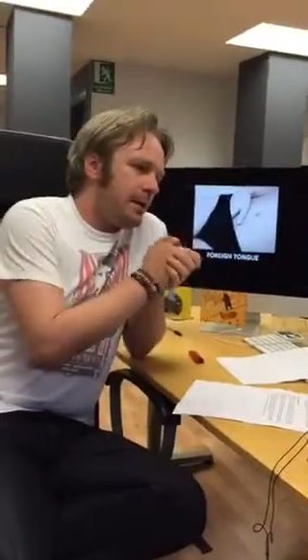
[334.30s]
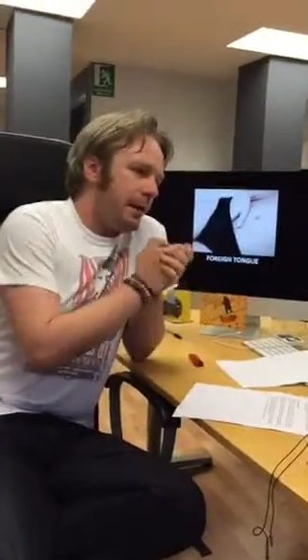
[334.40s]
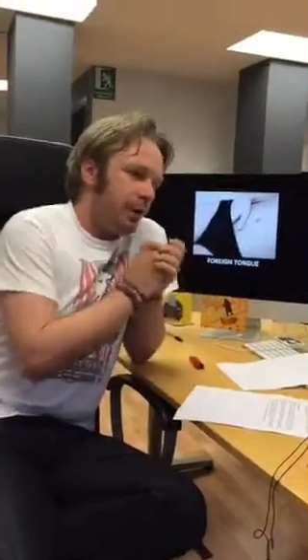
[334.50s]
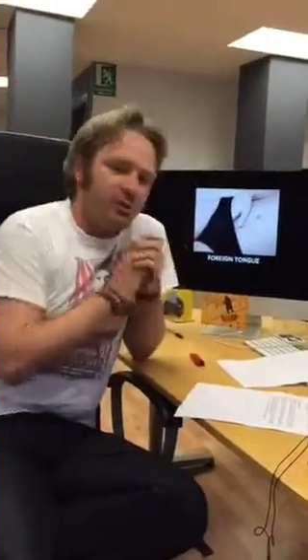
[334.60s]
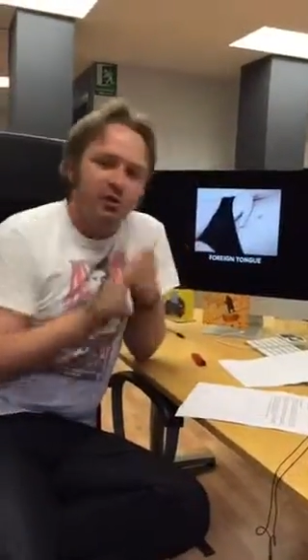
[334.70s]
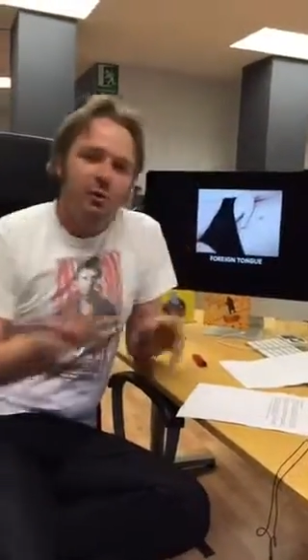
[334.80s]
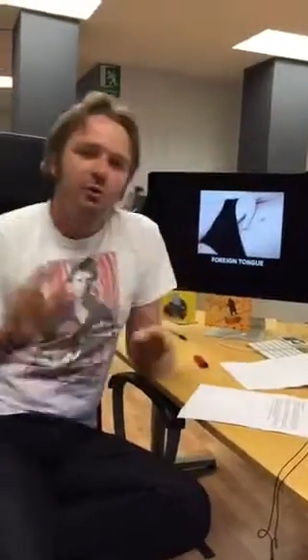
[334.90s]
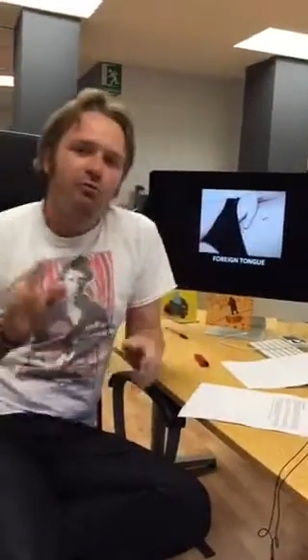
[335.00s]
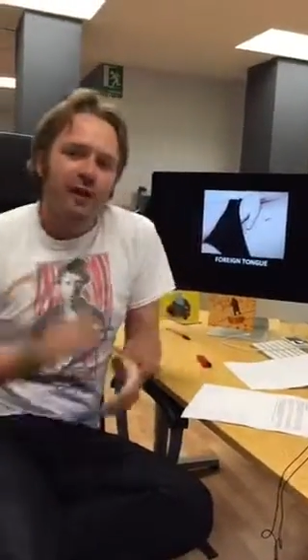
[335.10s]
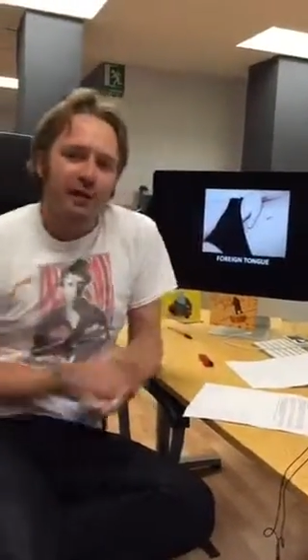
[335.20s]
Now, there were
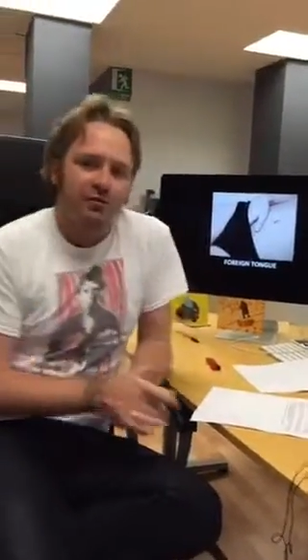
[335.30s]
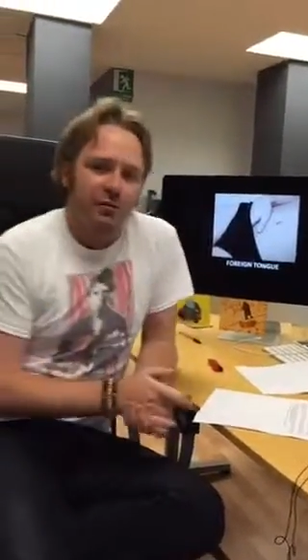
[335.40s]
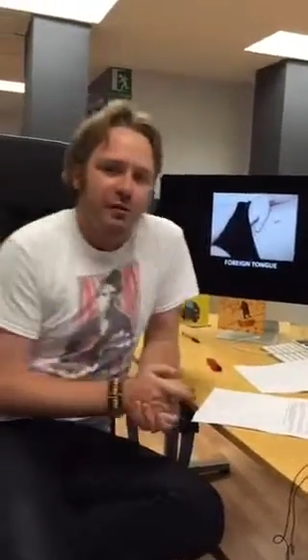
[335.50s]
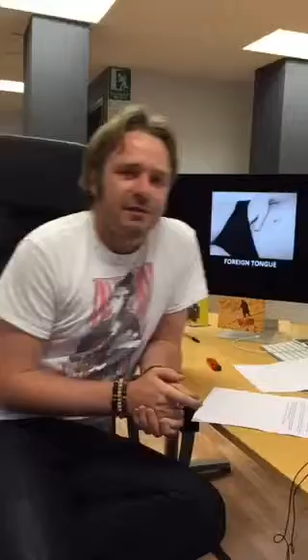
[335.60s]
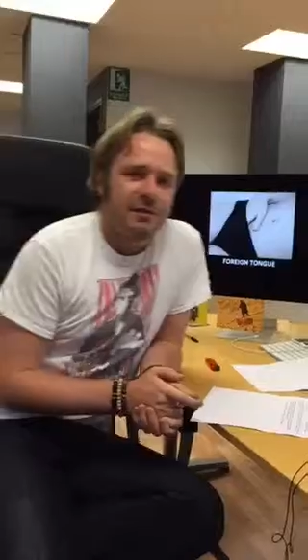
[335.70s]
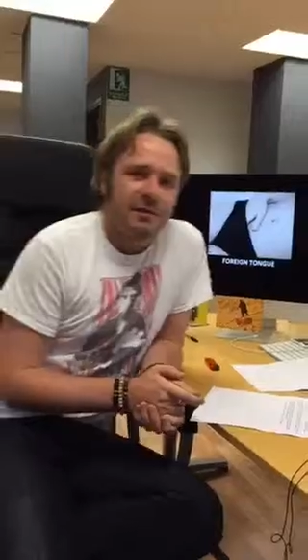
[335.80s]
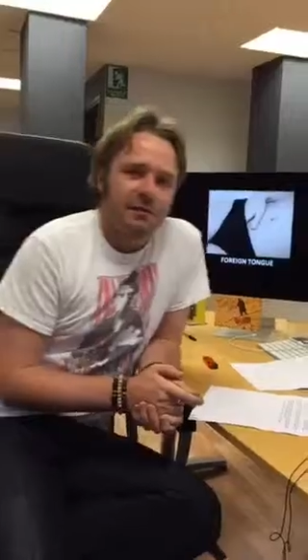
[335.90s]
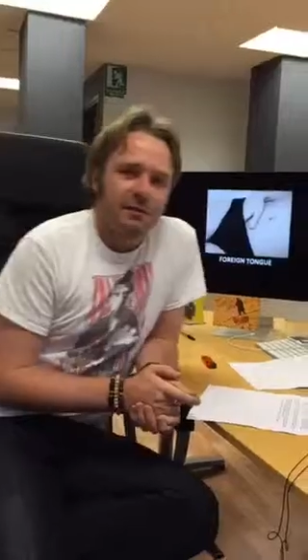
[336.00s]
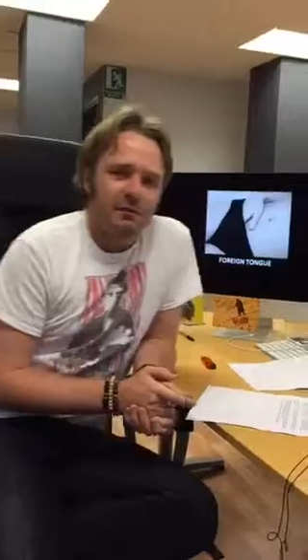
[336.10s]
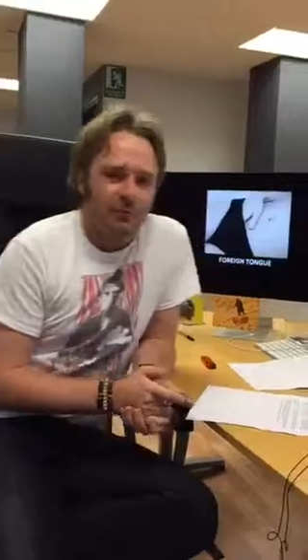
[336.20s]
200 entries,
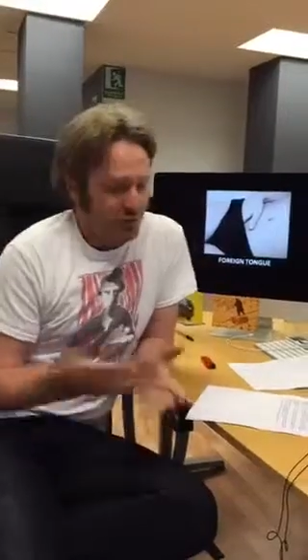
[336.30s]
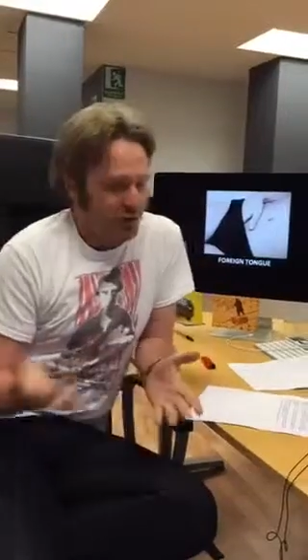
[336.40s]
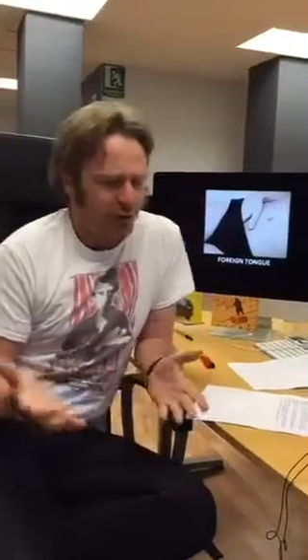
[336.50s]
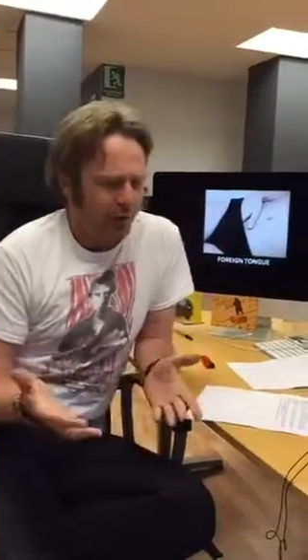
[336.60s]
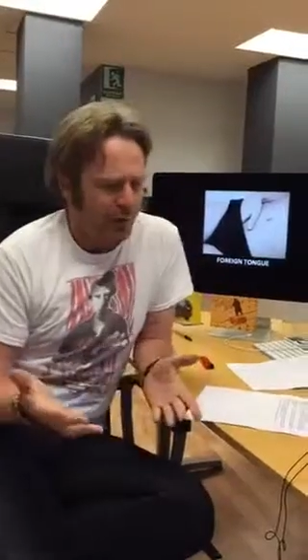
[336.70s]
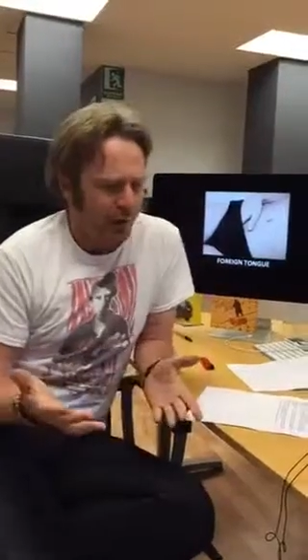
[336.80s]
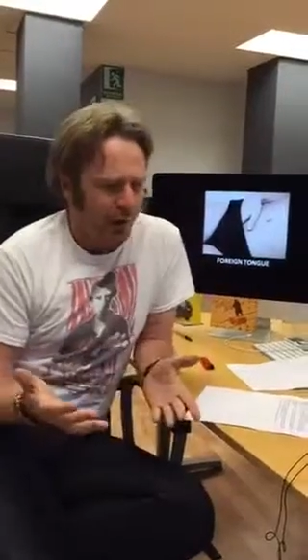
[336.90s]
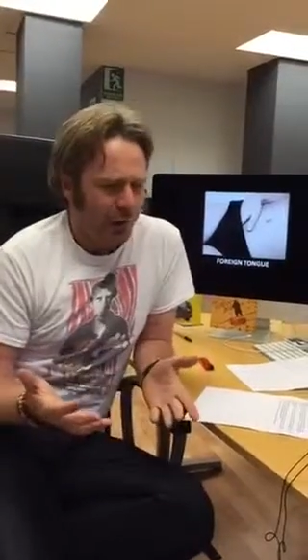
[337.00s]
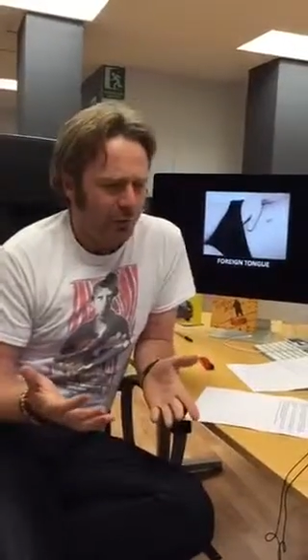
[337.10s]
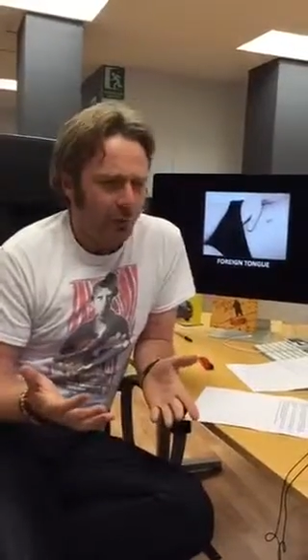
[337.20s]
which is quite a
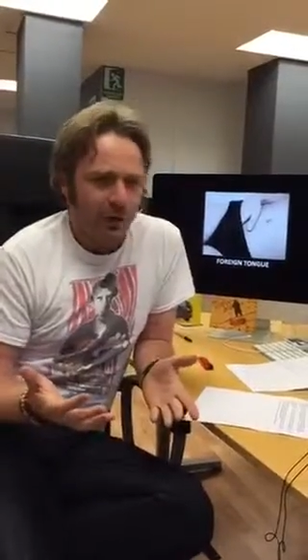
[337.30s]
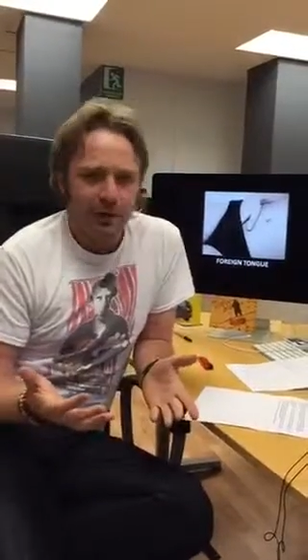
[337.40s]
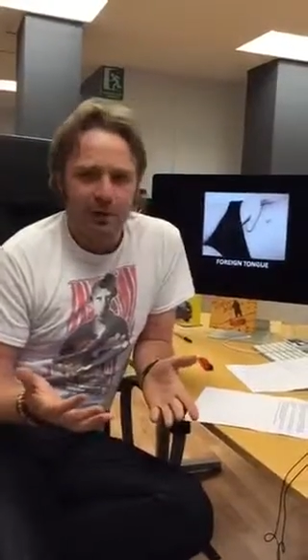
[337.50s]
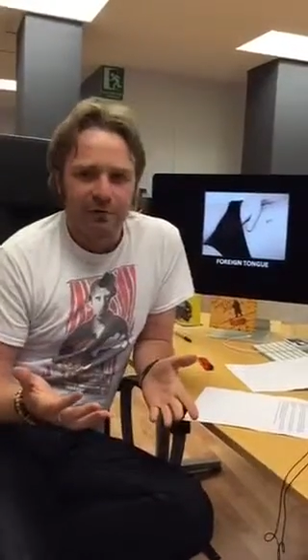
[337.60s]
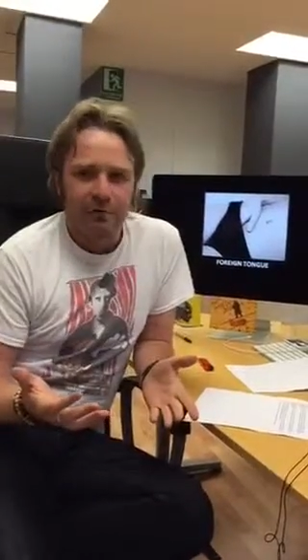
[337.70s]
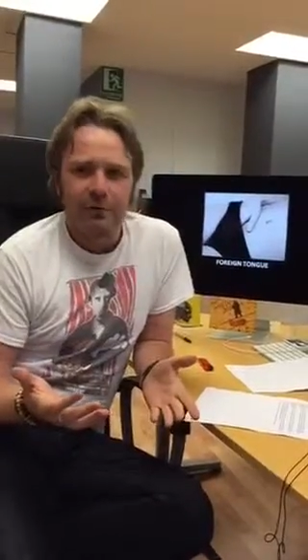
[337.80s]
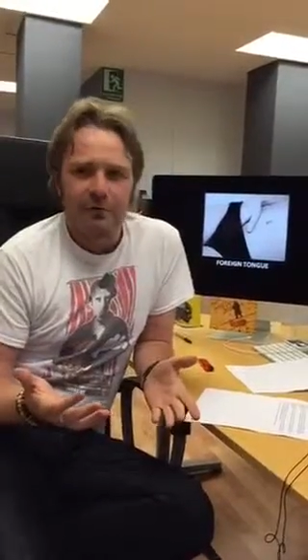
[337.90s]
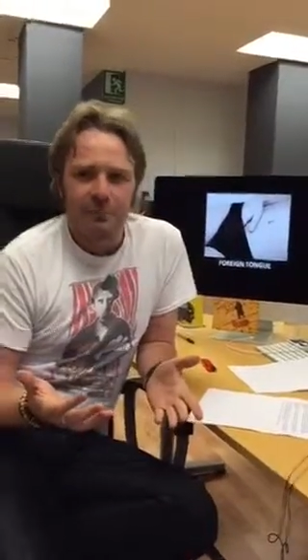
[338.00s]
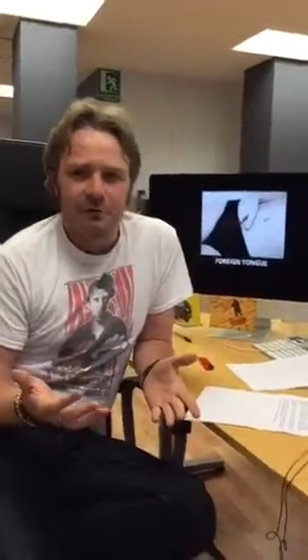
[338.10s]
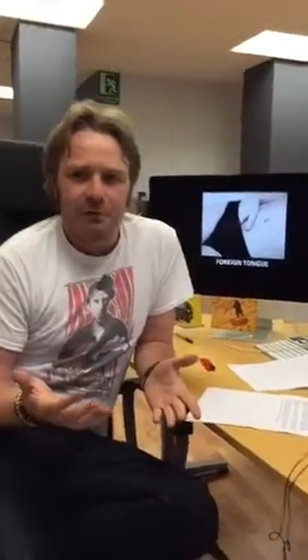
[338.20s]
low number given the
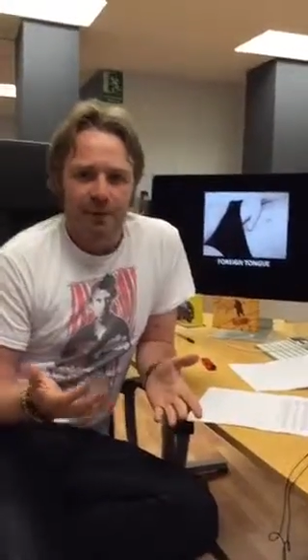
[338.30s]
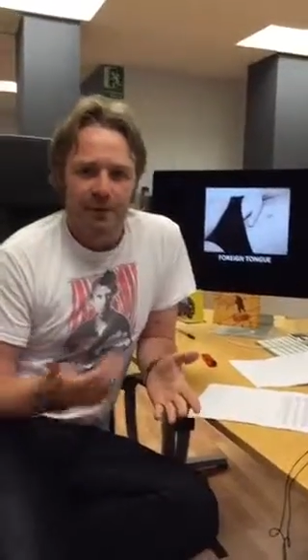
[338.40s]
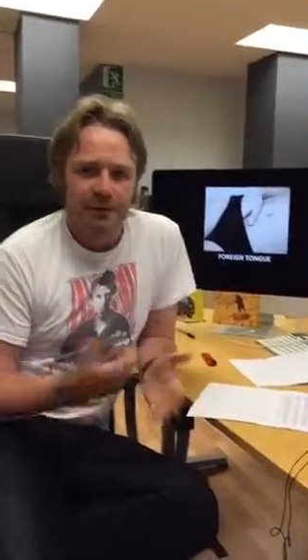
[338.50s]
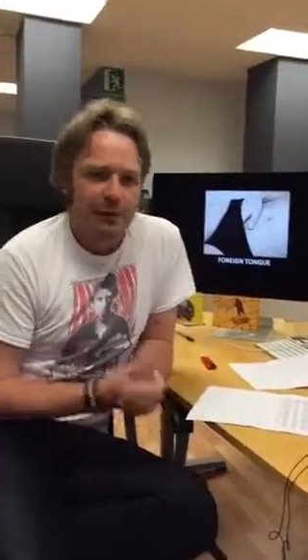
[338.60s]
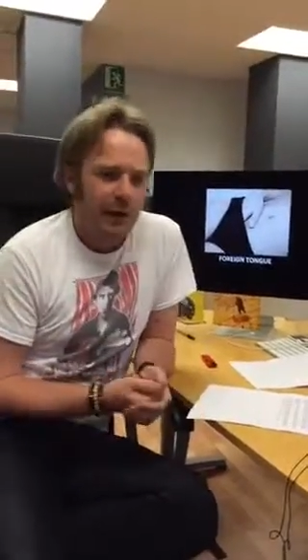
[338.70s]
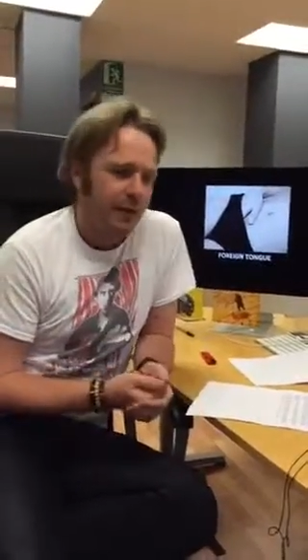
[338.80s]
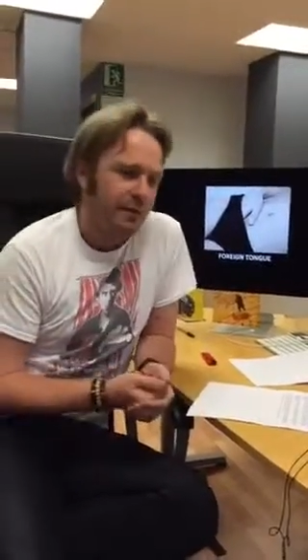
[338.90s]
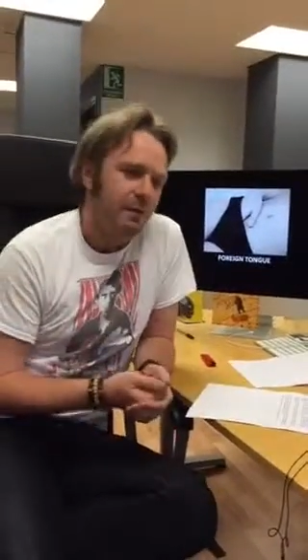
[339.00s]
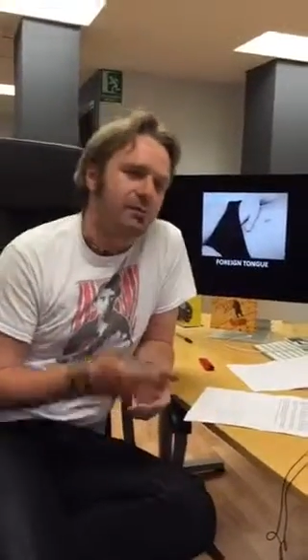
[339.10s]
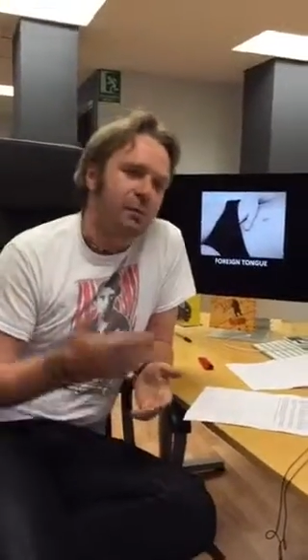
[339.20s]
subject matter,
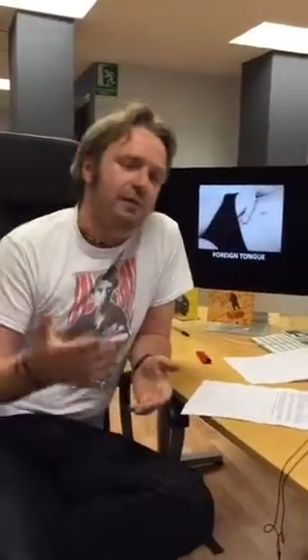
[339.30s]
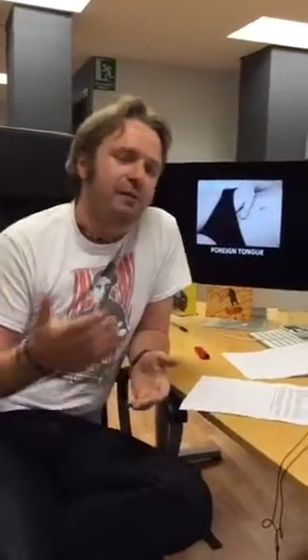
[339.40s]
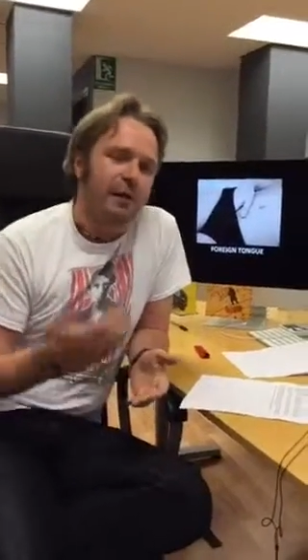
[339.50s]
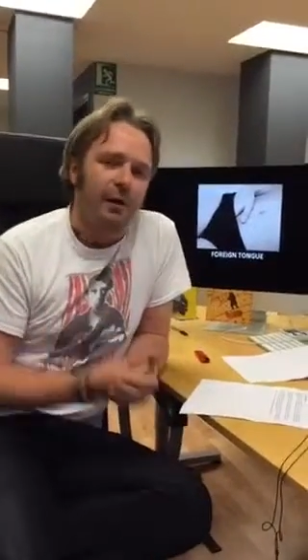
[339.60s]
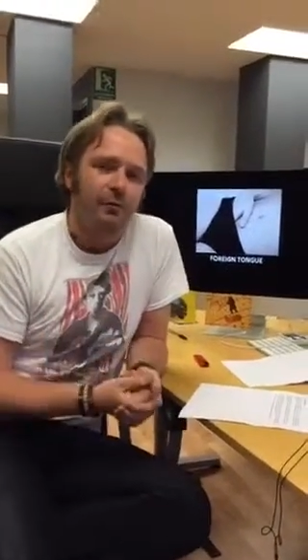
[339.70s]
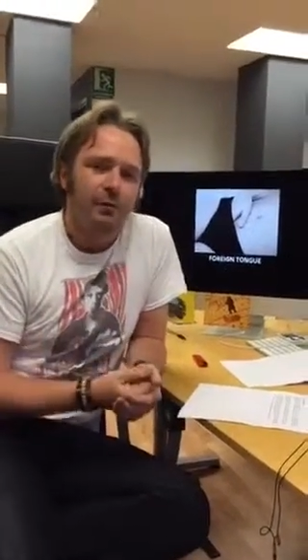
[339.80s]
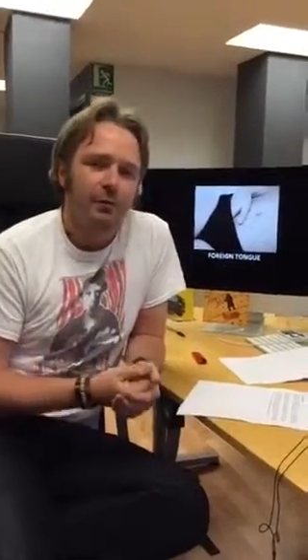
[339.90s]
and it was whittled down,